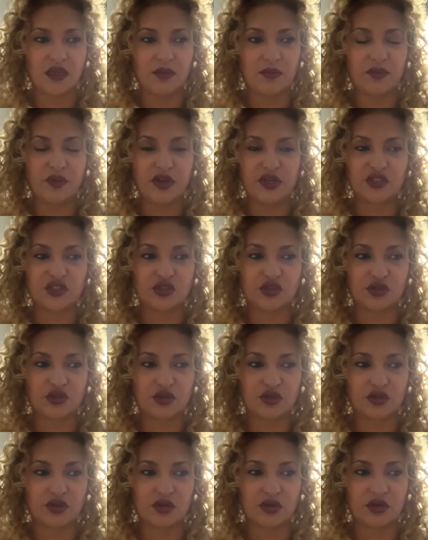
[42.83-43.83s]

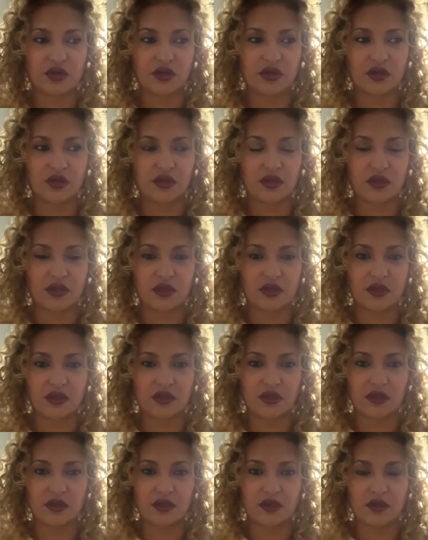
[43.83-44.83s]
pressure
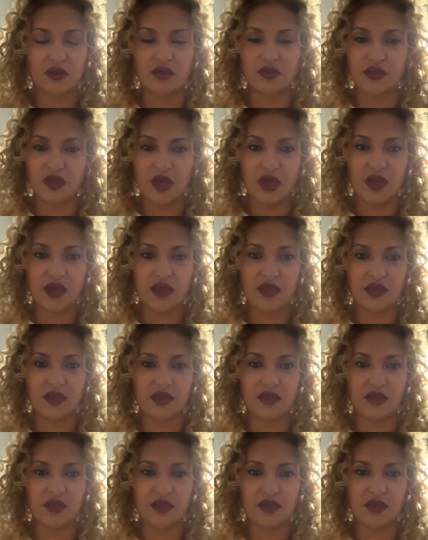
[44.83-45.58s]
on the eye.